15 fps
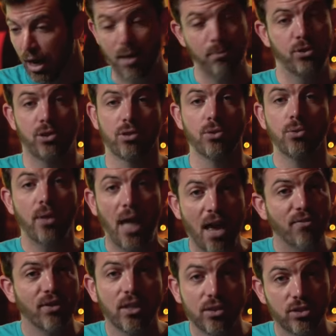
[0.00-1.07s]
absolute
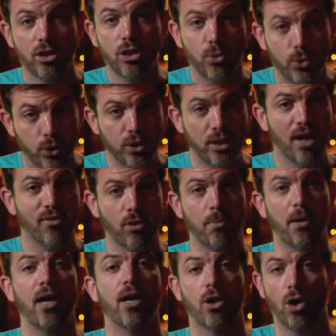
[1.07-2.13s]
evidence that you should never
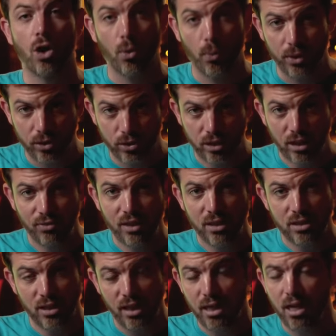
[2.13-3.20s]
buy a car with a
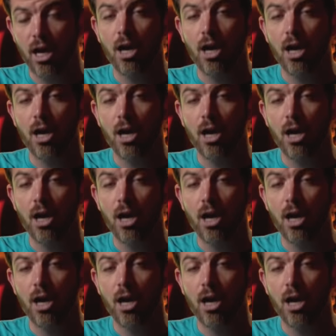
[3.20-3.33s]
CVT.